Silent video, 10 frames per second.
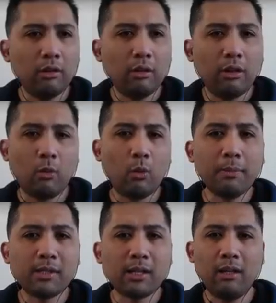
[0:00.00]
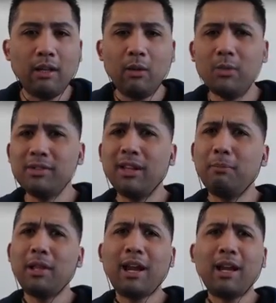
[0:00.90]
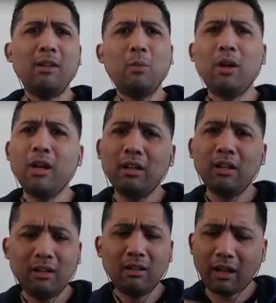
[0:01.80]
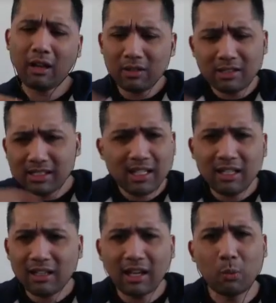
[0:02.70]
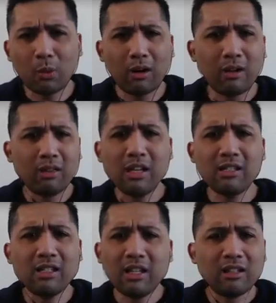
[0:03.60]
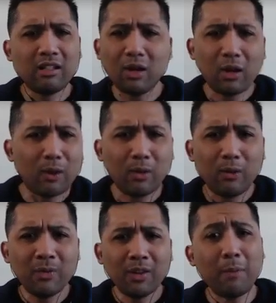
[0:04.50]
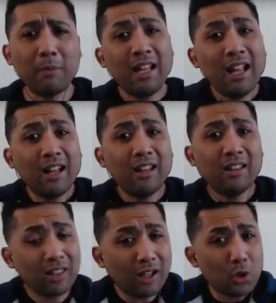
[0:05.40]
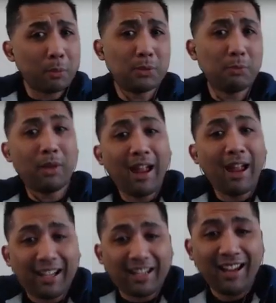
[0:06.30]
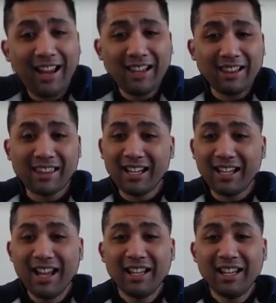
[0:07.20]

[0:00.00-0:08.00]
on their website, and it was black and white, and I couldn't see where things needed to go. I mean, the Death Trooper's black, and the